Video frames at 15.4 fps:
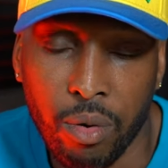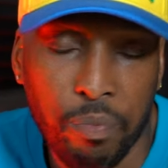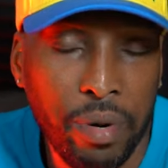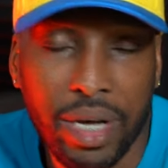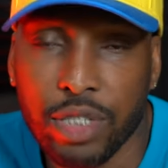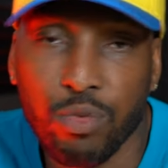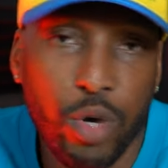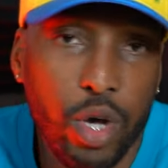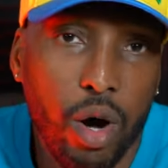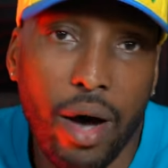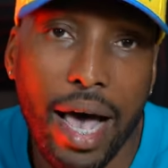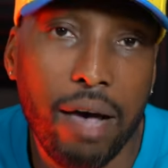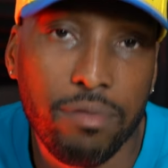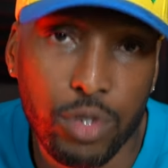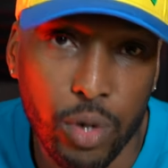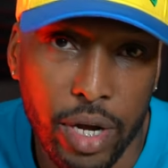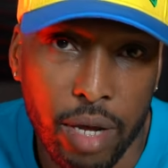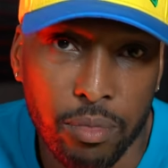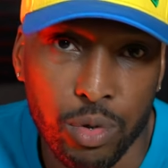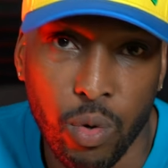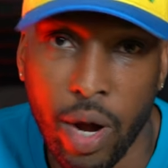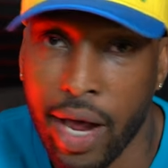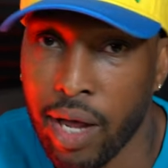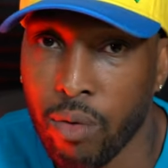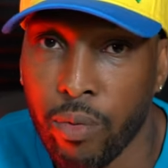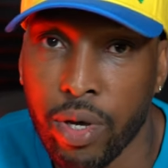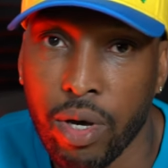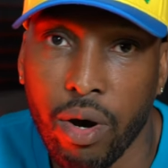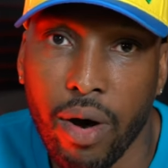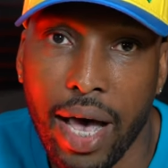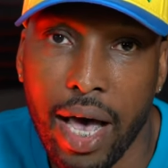because we all have dreams, right? We
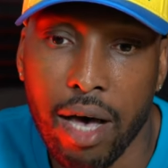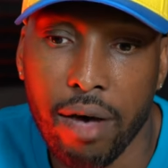all